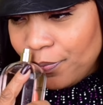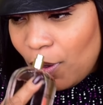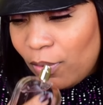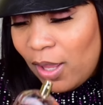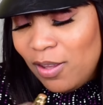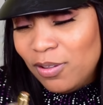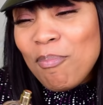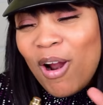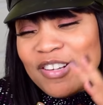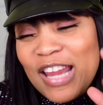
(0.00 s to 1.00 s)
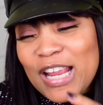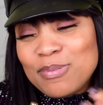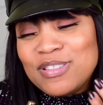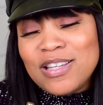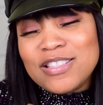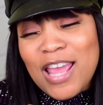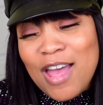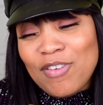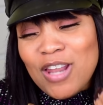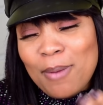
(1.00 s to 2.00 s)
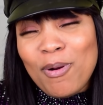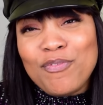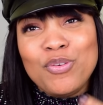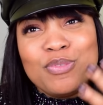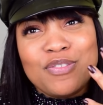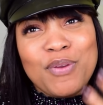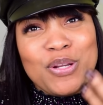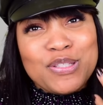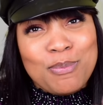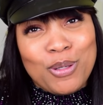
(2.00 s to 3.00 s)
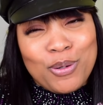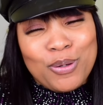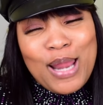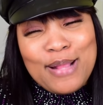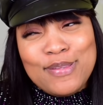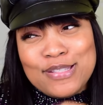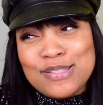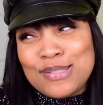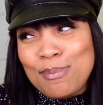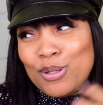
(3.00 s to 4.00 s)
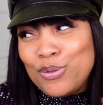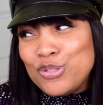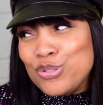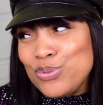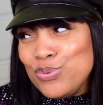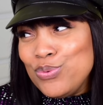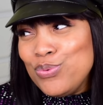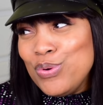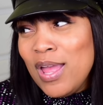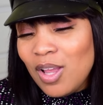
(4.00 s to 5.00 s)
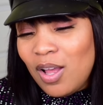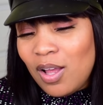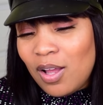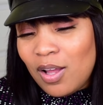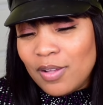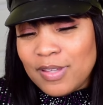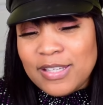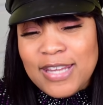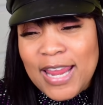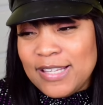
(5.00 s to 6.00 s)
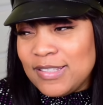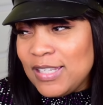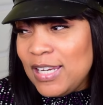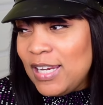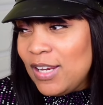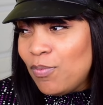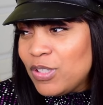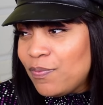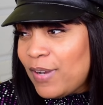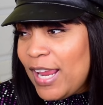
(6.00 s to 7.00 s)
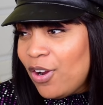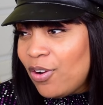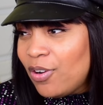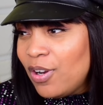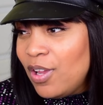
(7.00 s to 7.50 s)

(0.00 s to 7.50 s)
Okay. Marc Jacobs does have a lot of perfumes that's very similar. Like this is similar to the Daisy, which flanker?